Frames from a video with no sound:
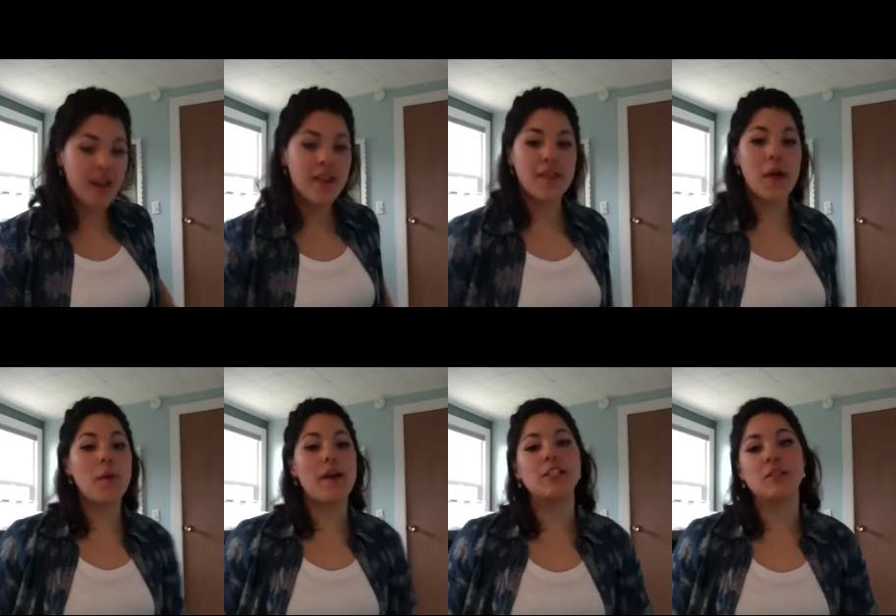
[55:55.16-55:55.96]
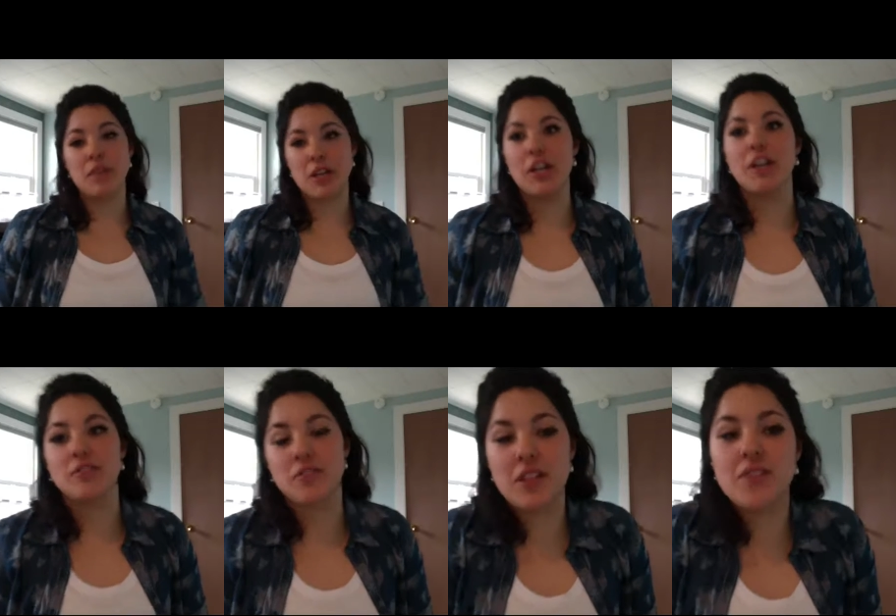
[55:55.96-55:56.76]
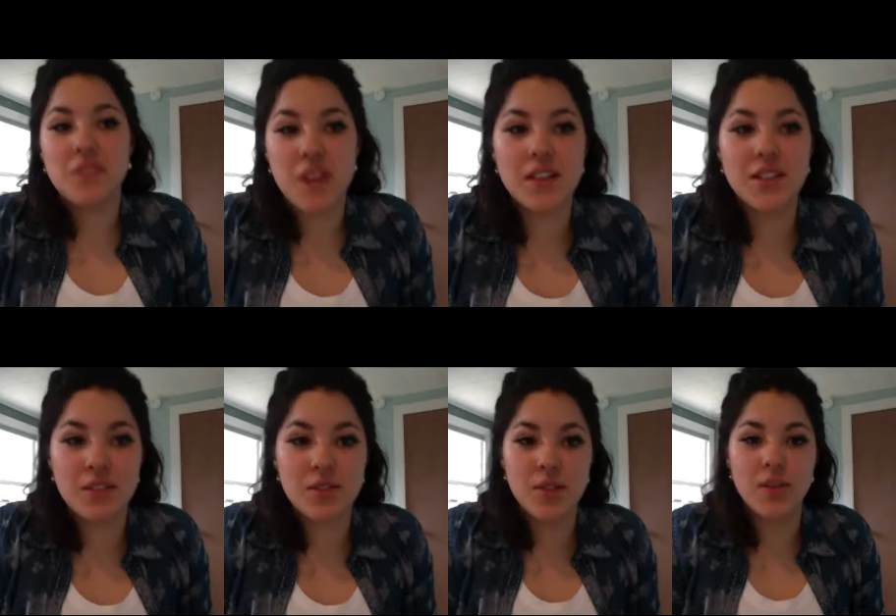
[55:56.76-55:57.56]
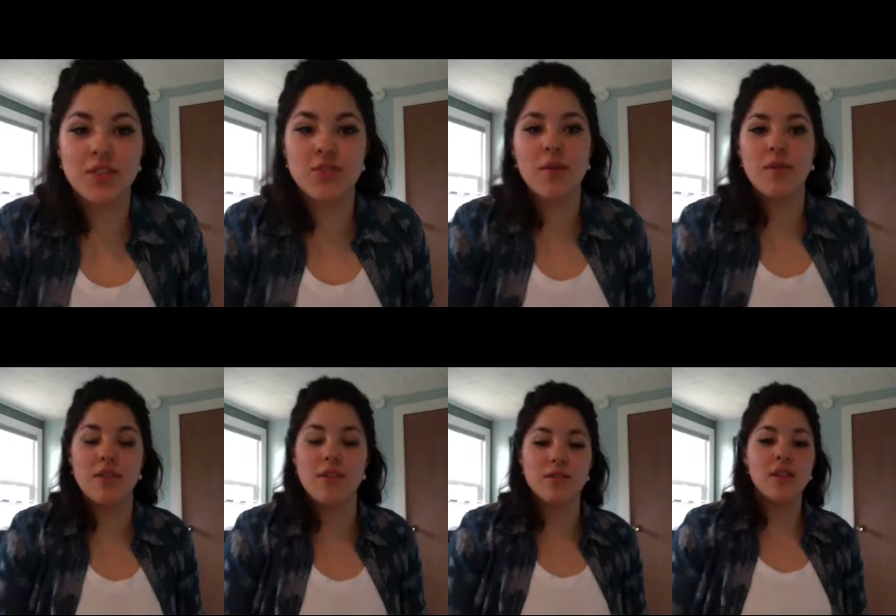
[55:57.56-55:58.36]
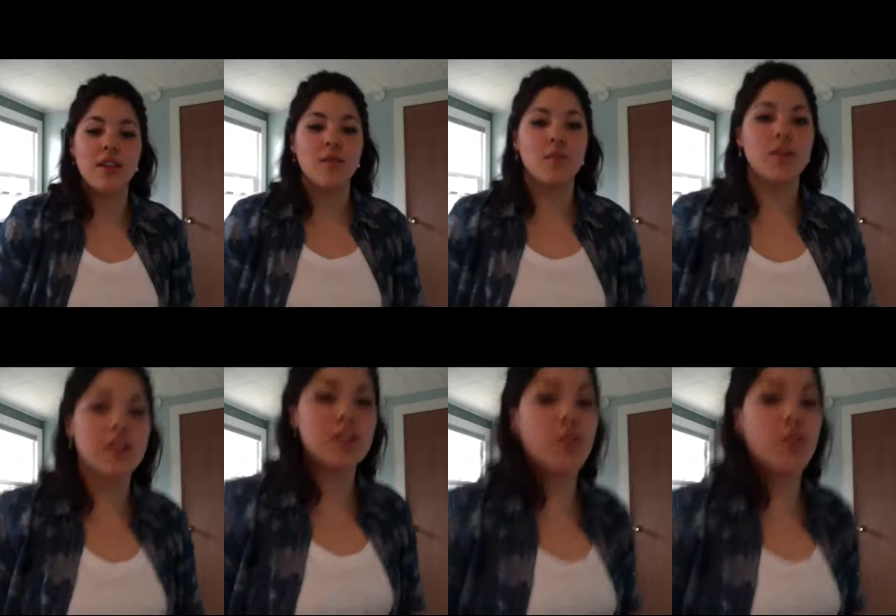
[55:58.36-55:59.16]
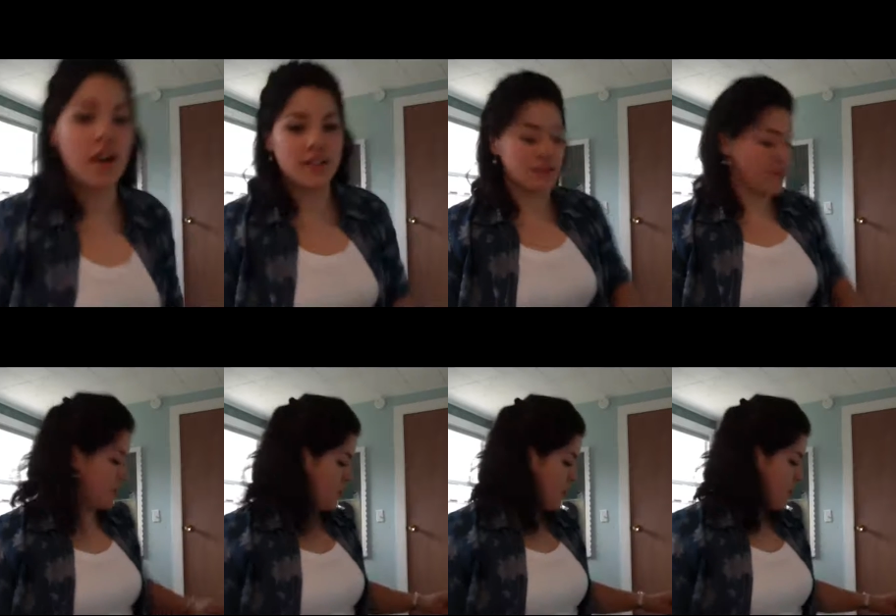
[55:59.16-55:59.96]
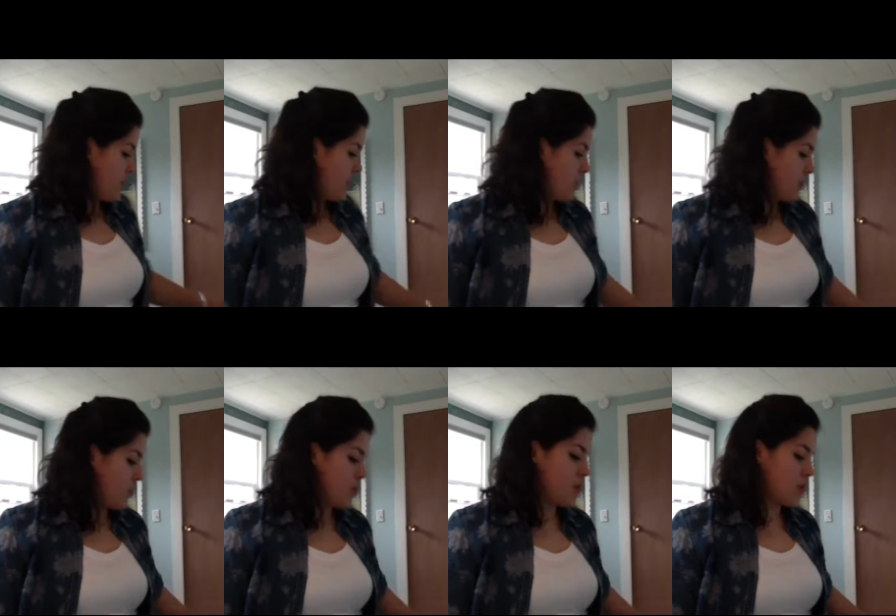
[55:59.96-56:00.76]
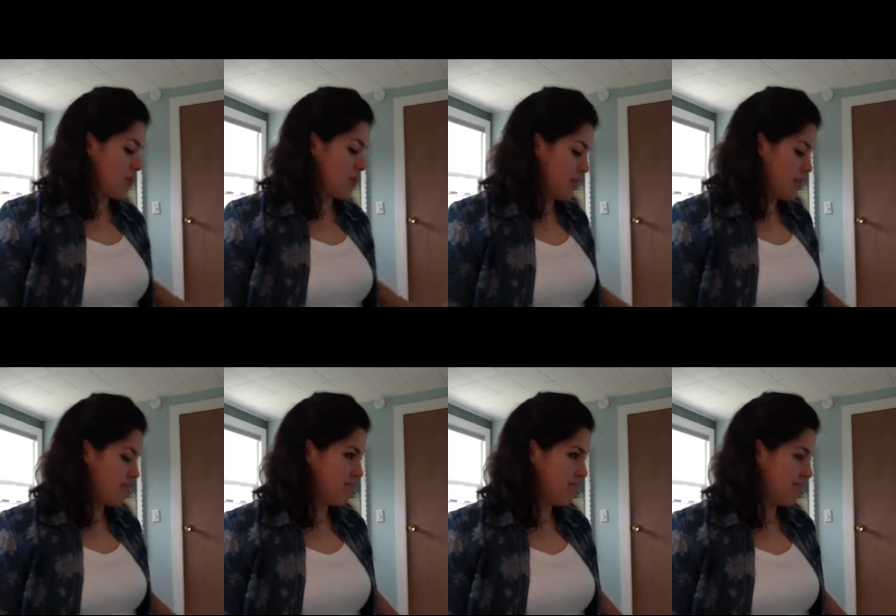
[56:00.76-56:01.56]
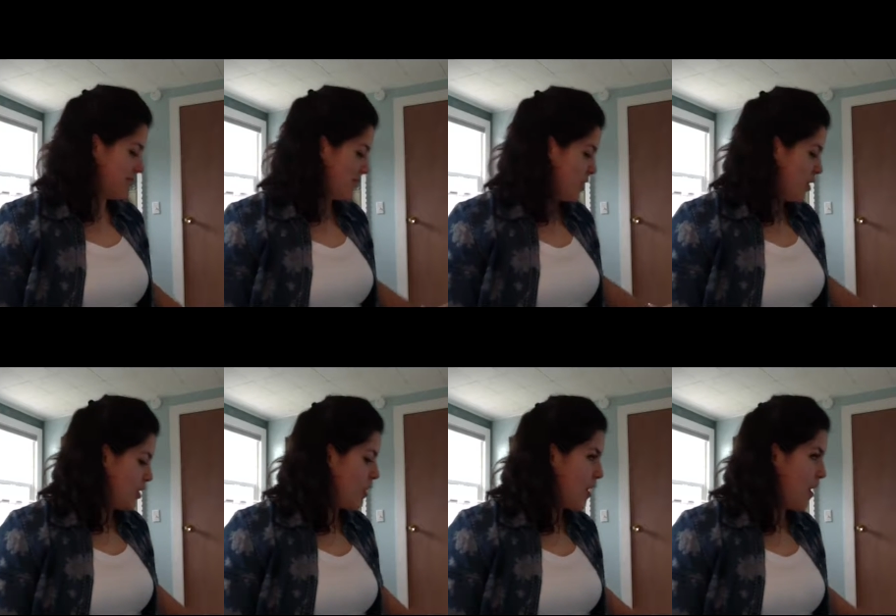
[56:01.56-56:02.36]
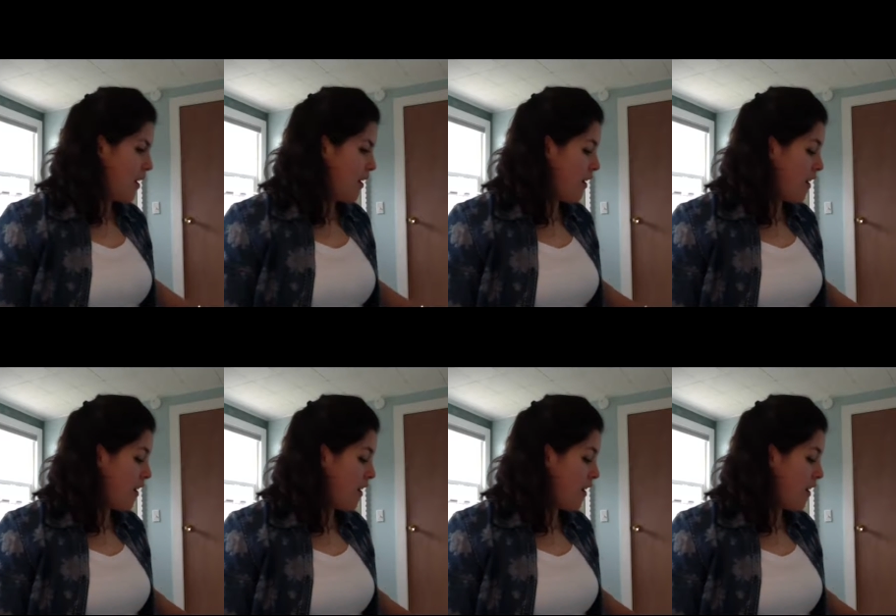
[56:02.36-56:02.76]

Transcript: That would actually be a good exercise for you too. Let's try one of those. We're gonna do an octave, so we'll do this one.